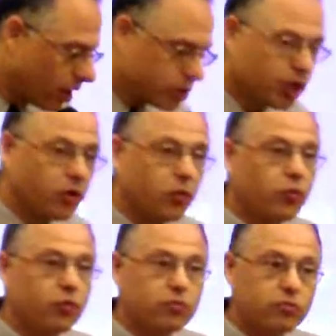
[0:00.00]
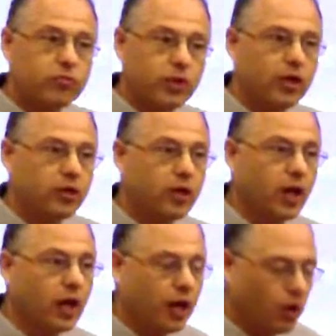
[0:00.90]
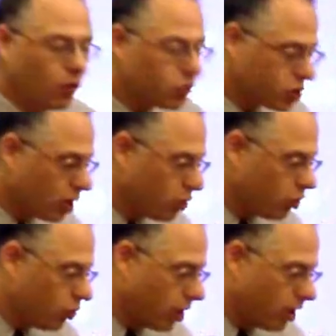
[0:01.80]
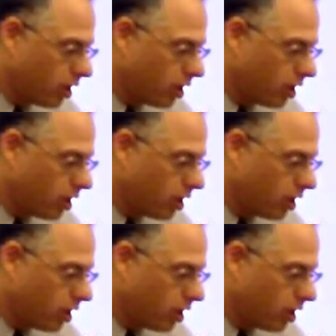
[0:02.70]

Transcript: So also